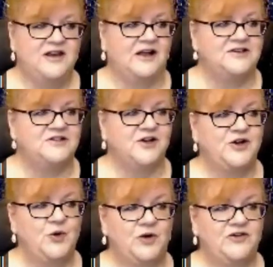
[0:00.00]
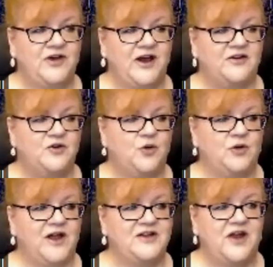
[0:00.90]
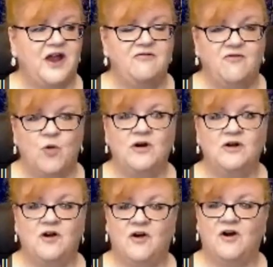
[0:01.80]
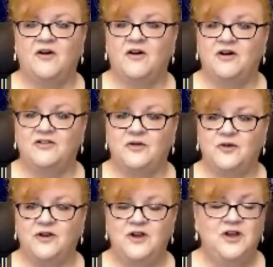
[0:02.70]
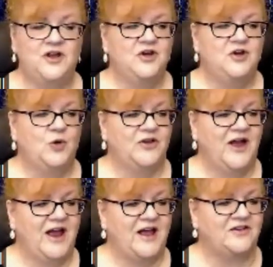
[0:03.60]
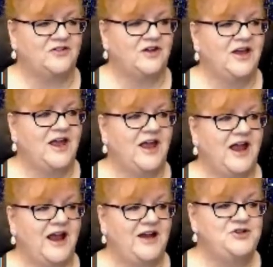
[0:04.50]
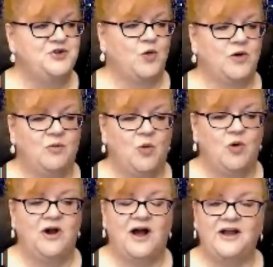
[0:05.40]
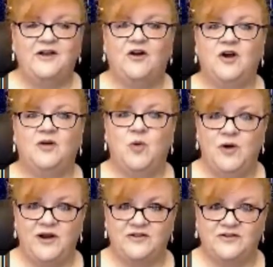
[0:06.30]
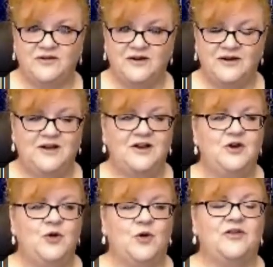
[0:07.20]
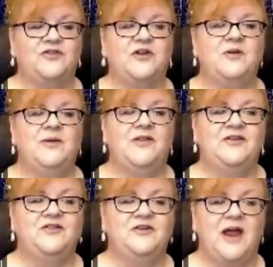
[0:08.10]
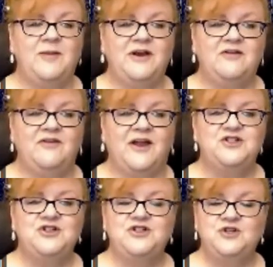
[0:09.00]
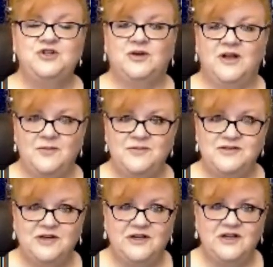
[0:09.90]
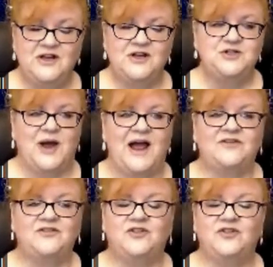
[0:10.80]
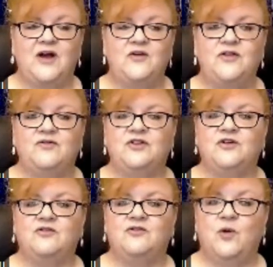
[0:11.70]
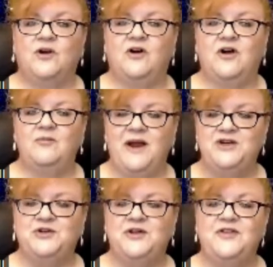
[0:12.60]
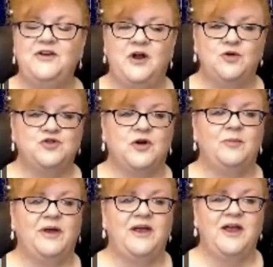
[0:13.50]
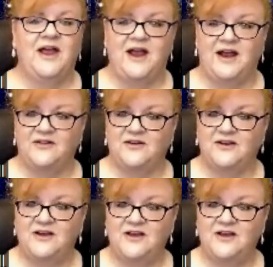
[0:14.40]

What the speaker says: Now let's look at North's hand. North has a 4-card heart suit. North has 8 or more high card points. North is going to bid the Stayman convention 2 clubs to ask South if there's a 4-card major in the no trump hand.